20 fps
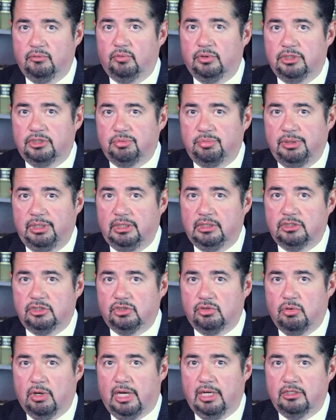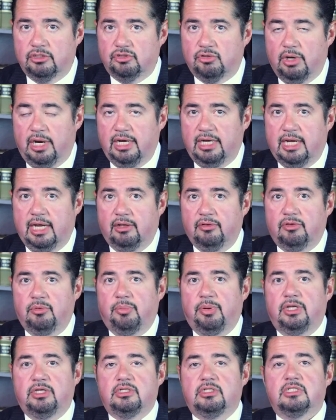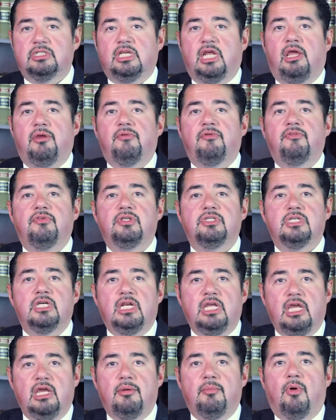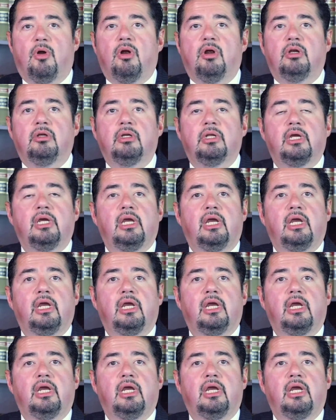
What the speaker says: which means strike out the patient's name if it's an EMR.